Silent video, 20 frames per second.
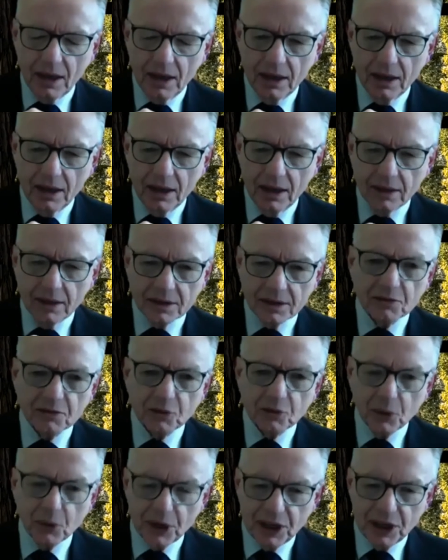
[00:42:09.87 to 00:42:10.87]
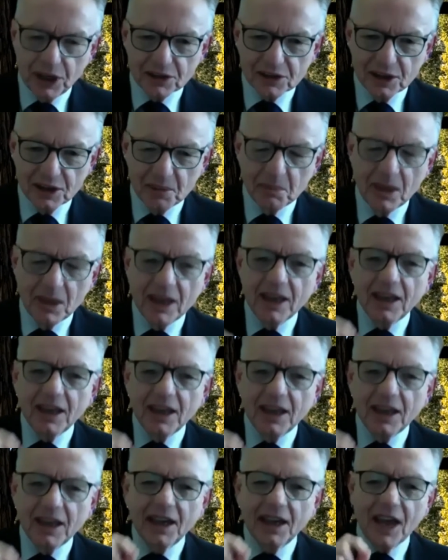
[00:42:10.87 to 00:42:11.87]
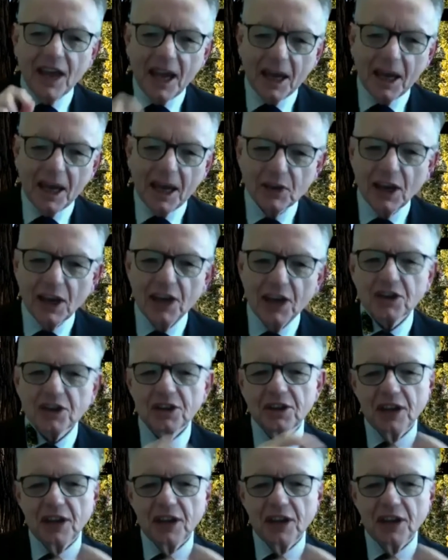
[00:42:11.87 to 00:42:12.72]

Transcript: that's a Freudian slip, its adaptation